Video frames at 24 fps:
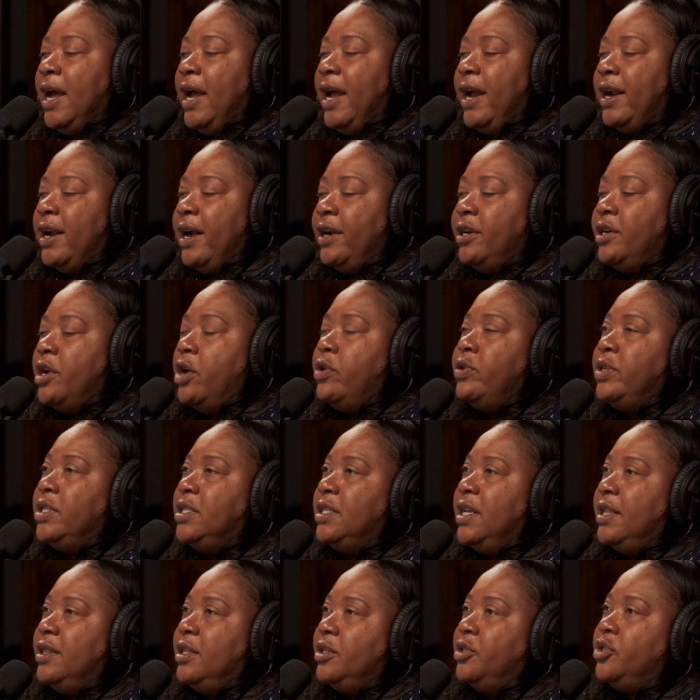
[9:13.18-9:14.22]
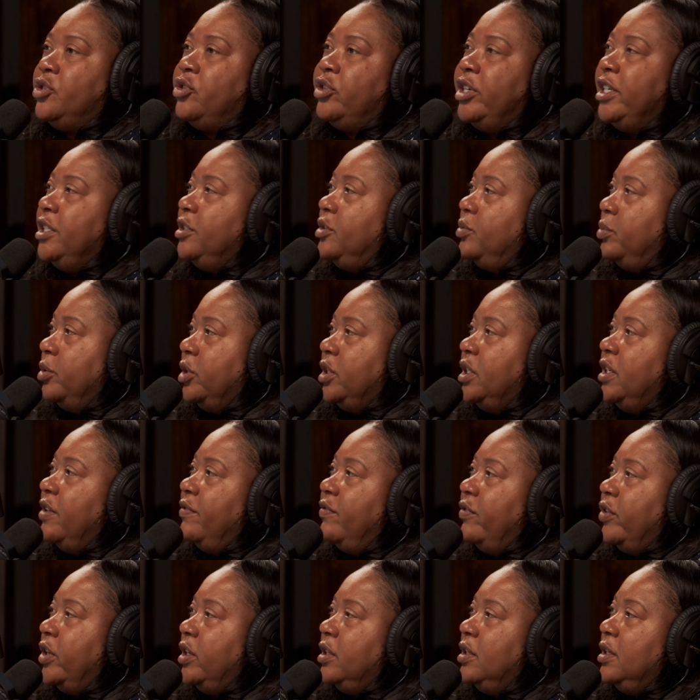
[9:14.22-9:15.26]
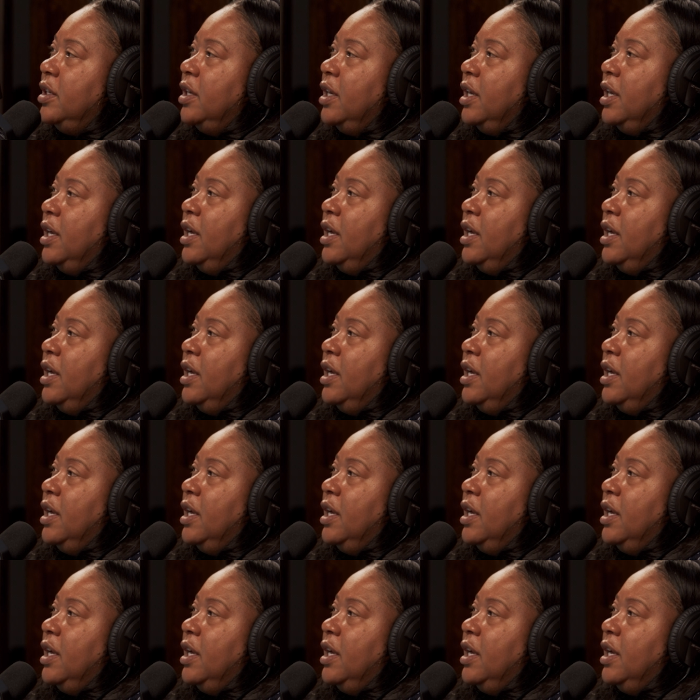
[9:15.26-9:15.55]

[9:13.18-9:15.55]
And I noticed that the screens were different.